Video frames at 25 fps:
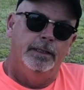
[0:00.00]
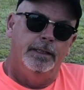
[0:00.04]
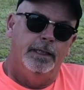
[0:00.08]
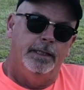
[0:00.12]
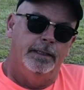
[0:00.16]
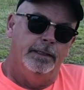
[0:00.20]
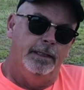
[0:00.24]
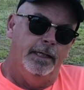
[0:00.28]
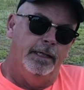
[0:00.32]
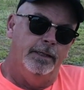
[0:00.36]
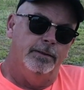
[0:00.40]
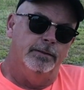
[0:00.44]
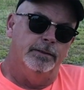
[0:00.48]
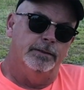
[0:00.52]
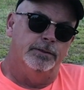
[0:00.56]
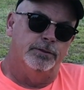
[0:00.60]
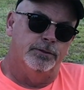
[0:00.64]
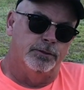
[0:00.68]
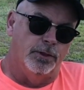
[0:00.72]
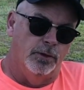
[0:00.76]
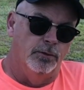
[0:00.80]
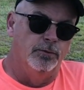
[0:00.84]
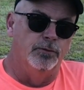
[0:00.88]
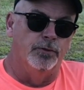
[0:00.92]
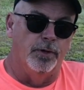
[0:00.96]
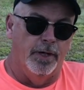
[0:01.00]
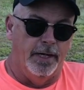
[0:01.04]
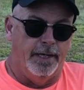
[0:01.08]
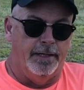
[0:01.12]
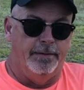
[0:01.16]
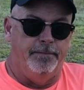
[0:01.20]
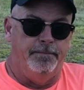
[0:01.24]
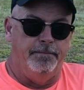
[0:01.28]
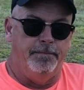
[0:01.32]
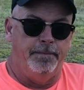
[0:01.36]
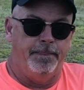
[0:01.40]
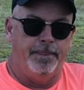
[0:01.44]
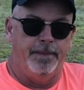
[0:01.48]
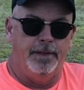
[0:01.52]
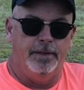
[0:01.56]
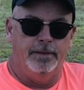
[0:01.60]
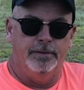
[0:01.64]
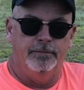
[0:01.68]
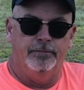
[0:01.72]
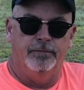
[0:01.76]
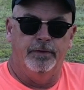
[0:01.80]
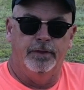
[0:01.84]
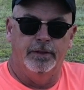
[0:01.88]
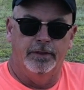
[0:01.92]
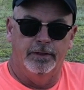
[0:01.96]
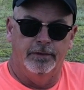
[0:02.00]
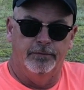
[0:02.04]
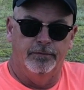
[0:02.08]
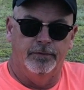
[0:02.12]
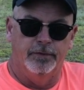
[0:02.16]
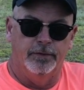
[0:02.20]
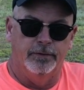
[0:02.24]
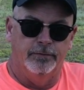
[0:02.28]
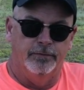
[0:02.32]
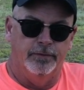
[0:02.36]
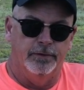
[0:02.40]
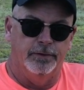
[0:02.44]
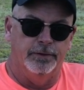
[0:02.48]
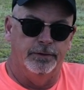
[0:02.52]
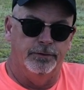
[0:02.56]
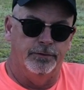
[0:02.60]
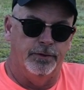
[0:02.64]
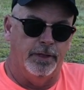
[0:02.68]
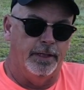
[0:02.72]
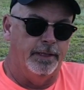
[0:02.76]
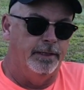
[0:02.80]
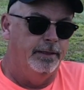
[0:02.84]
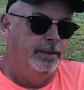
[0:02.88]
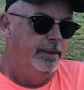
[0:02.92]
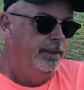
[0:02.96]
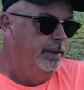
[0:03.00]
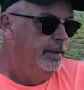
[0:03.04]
and now it's so dry. It's very, very, very dry.